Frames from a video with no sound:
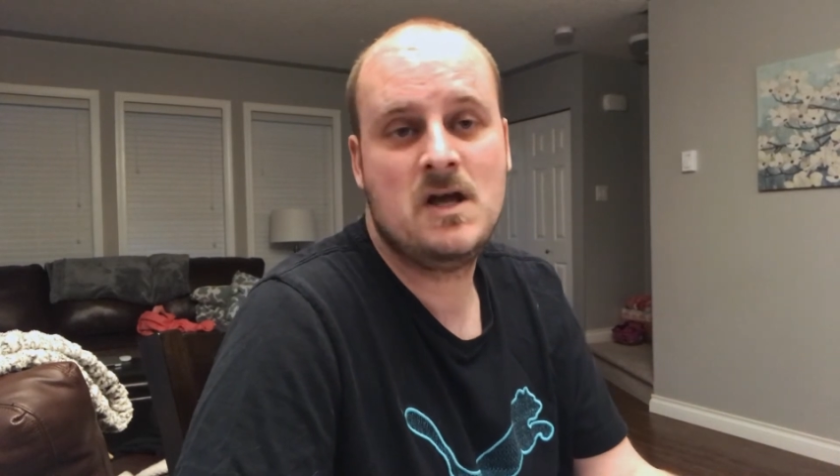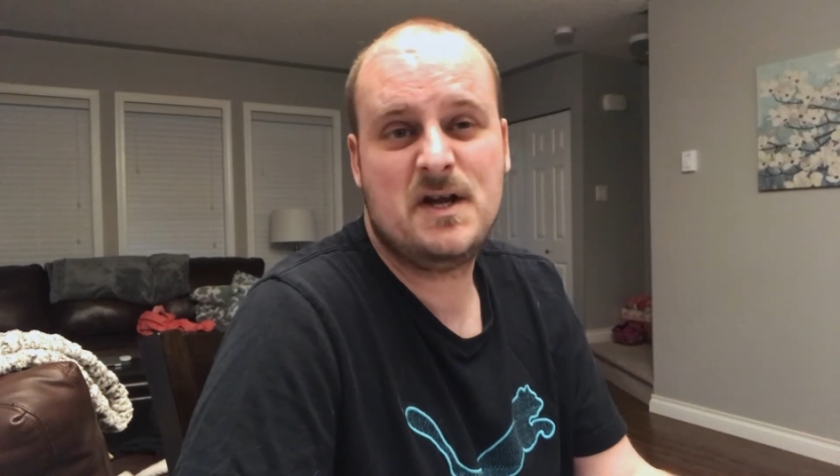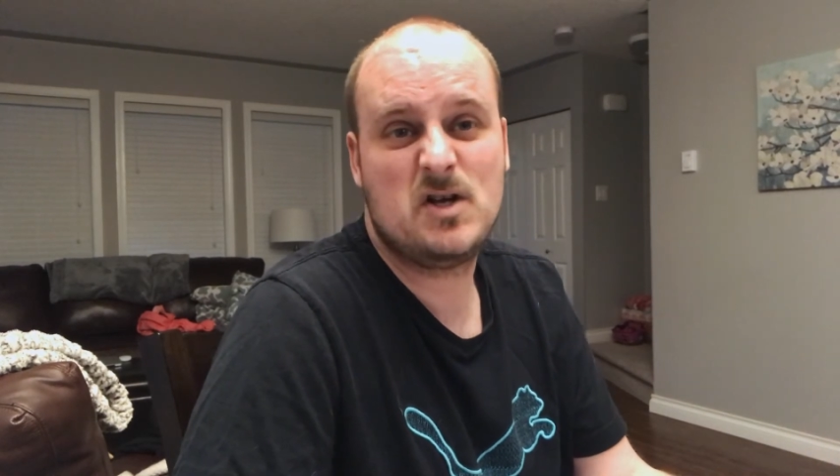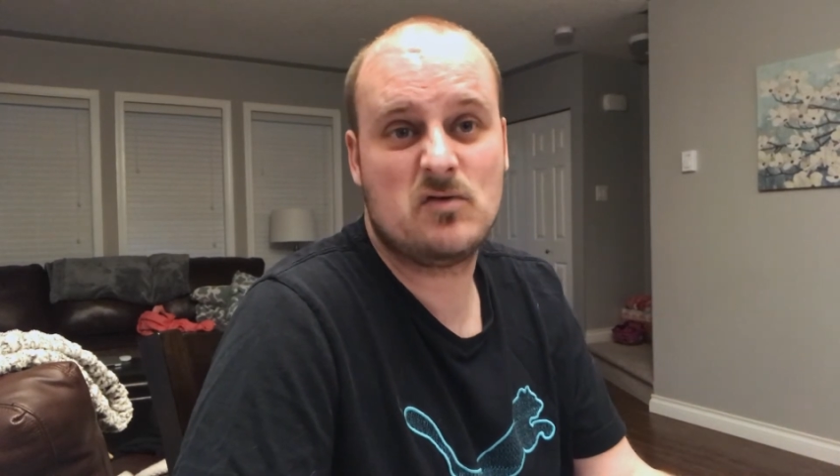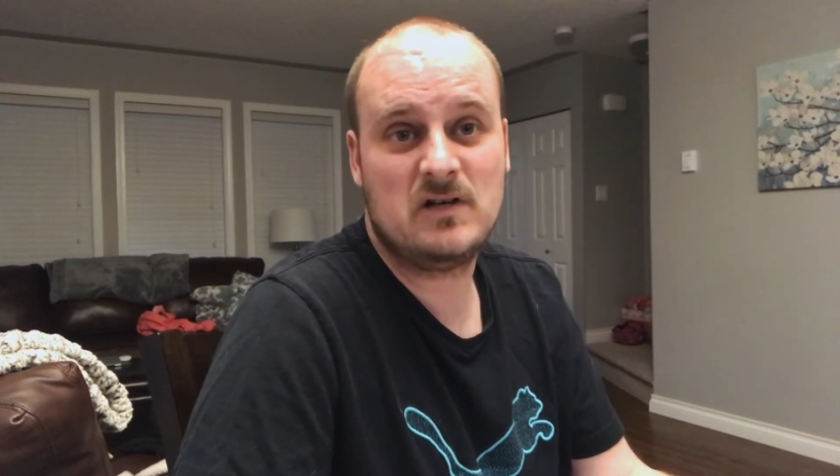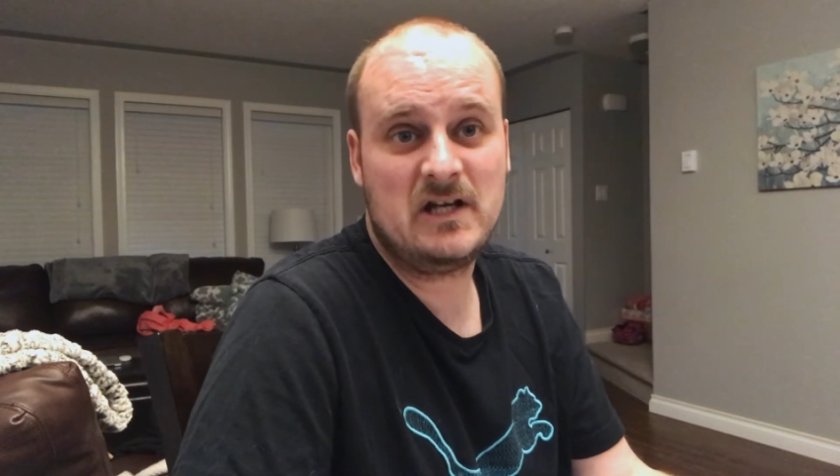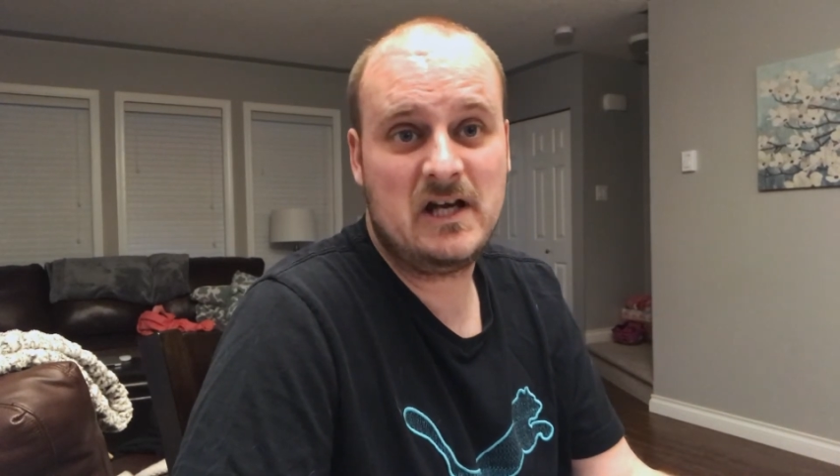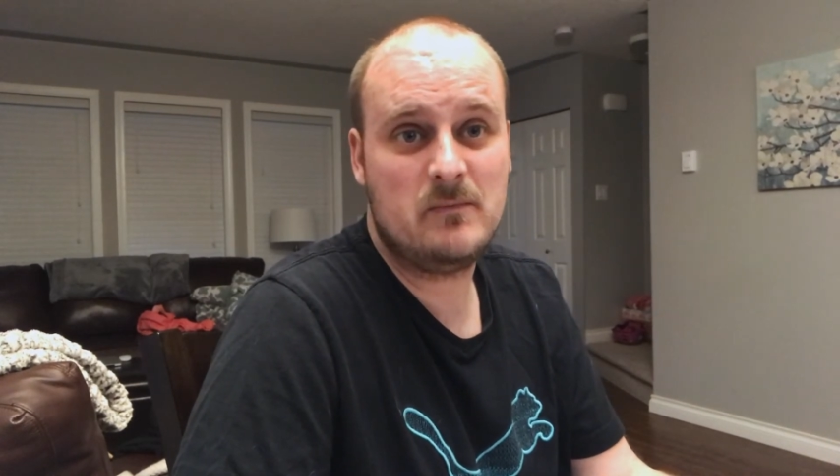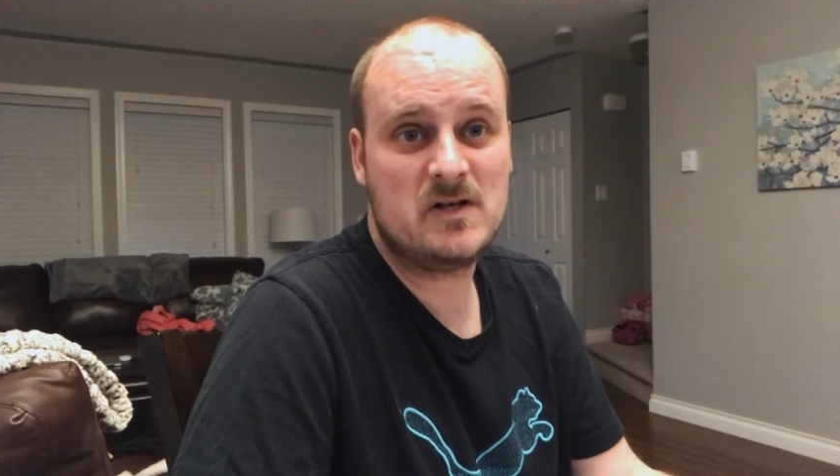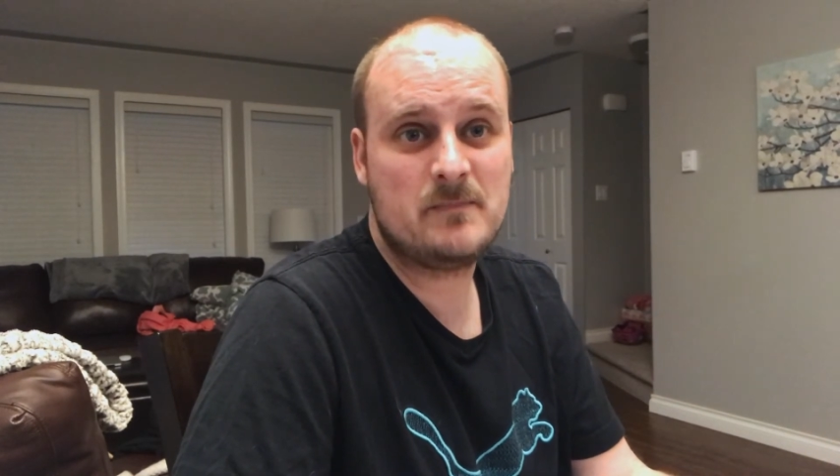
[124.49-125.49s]
you don't really need
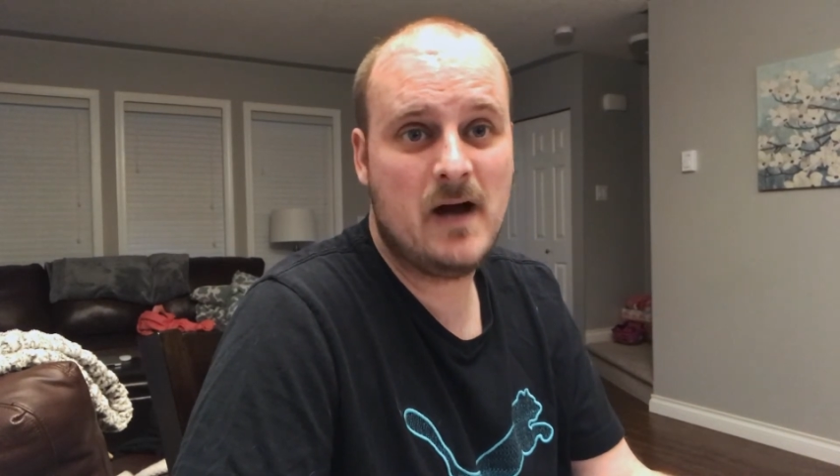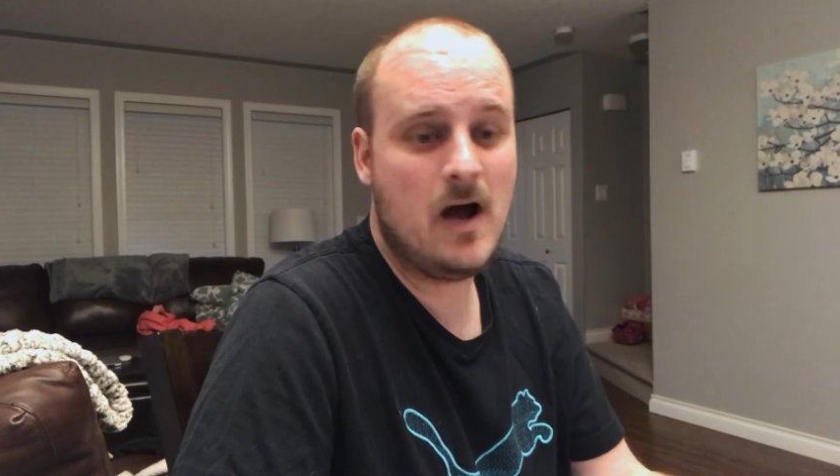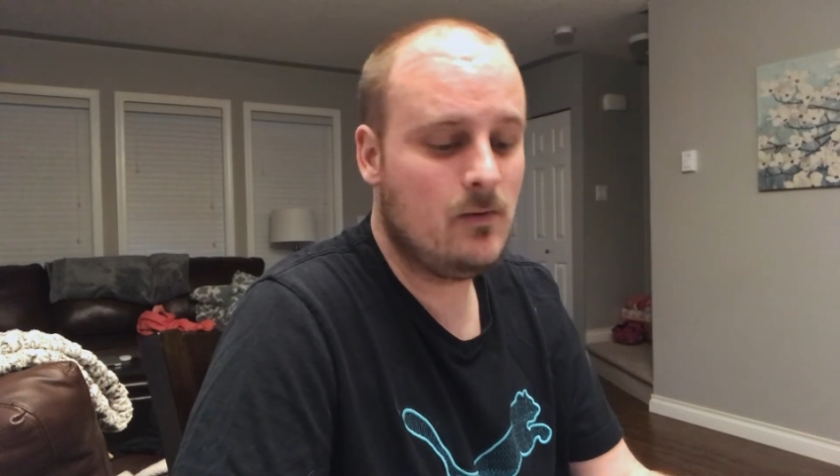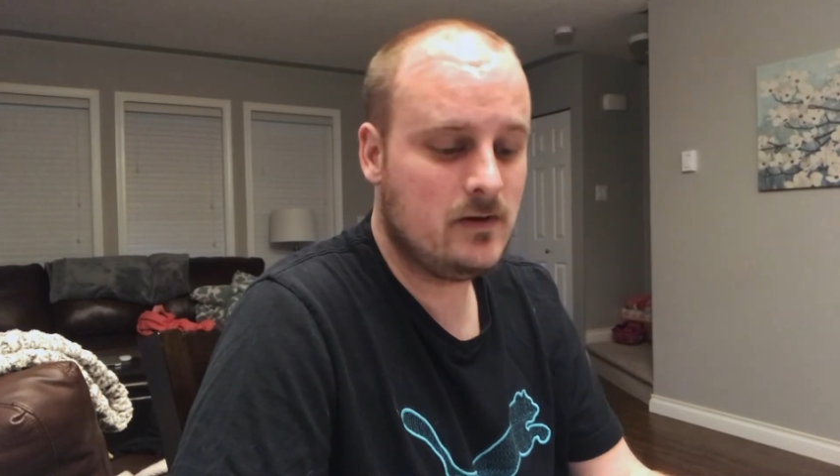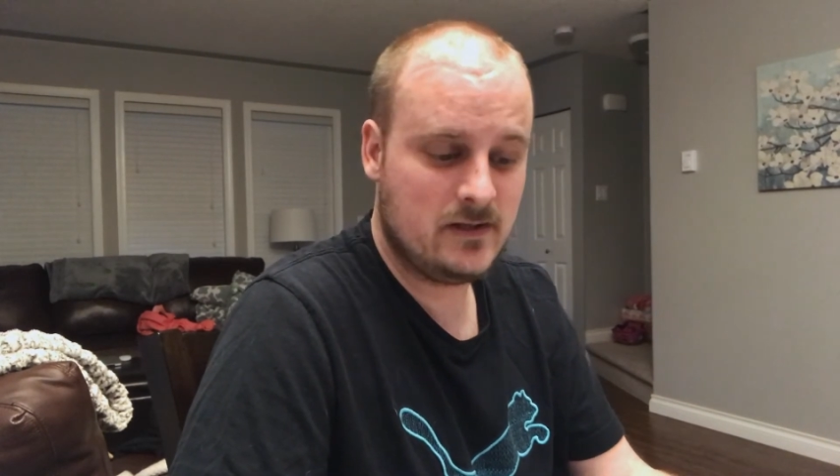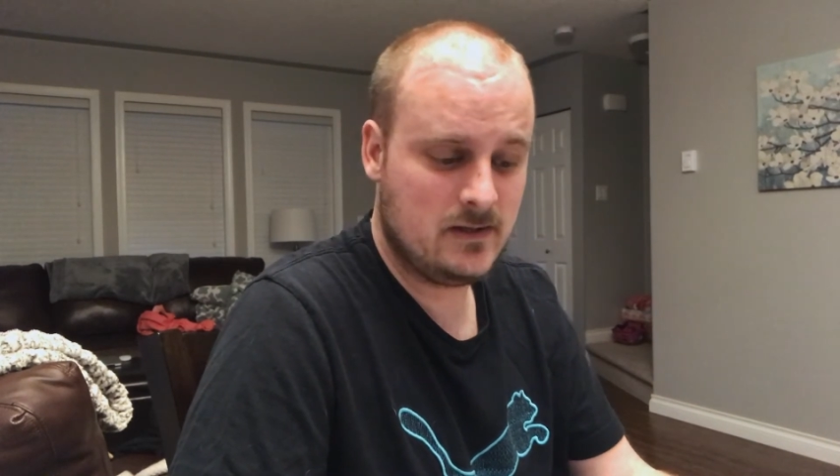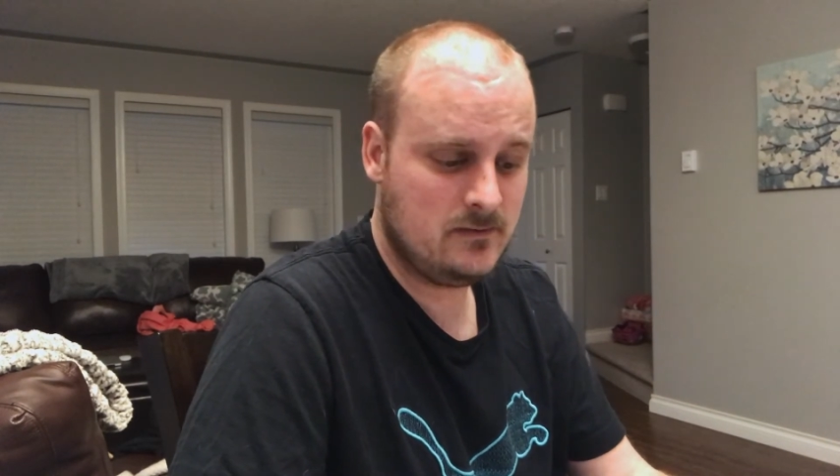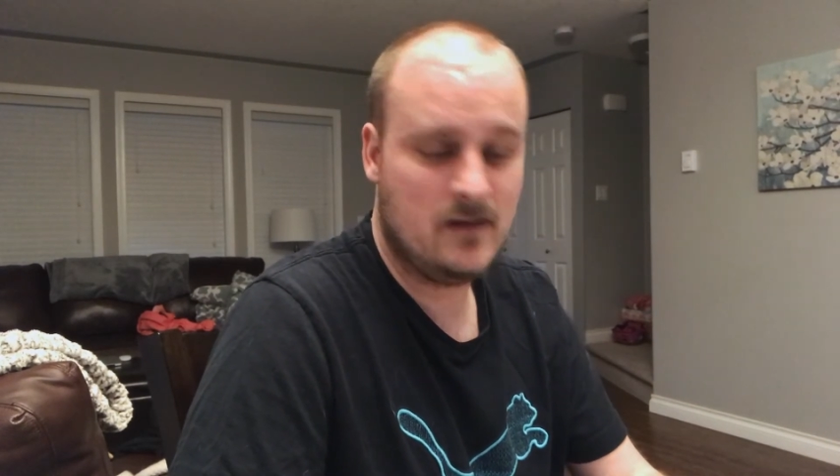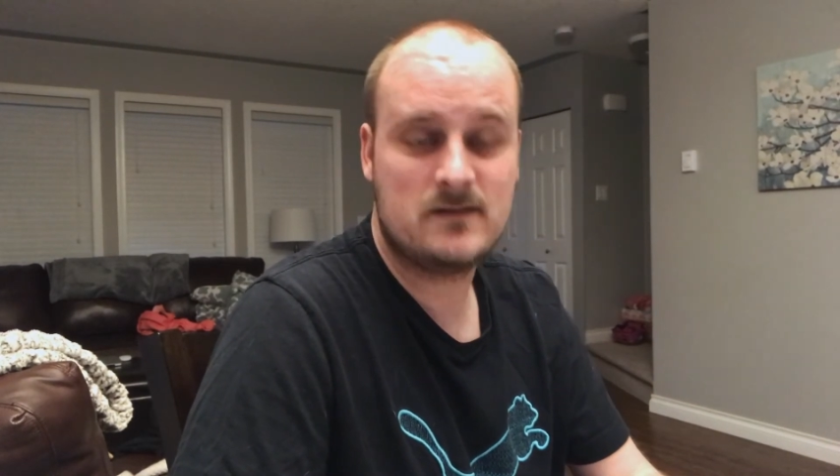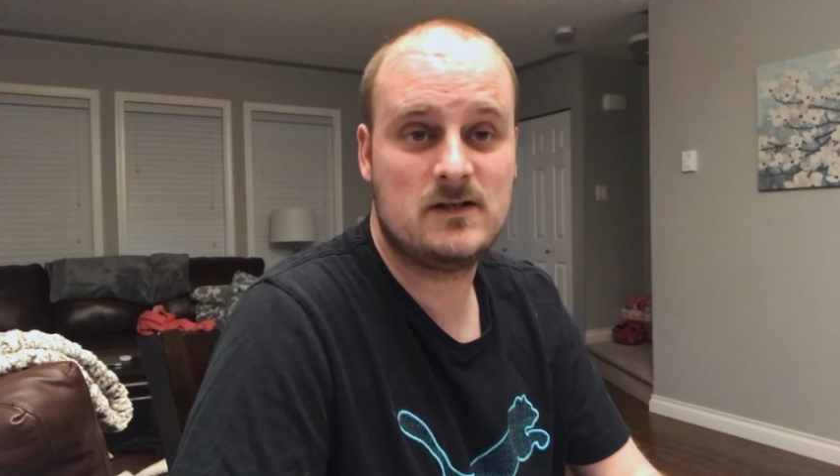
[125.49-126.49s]
much power, and
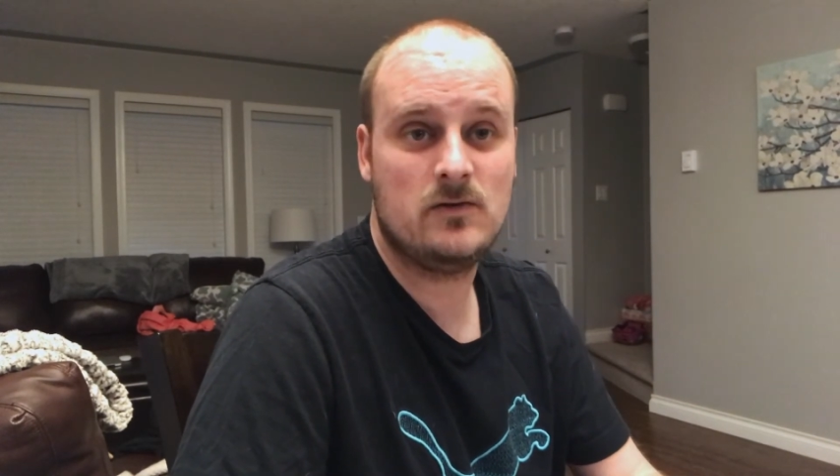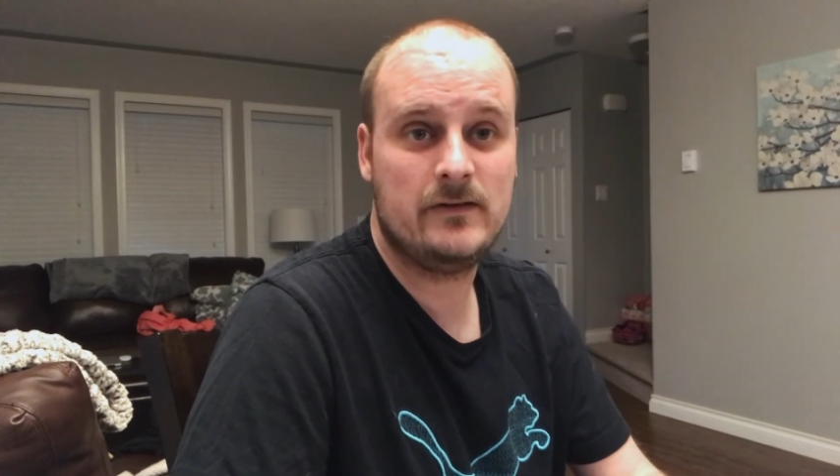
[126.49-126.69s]
thus you don't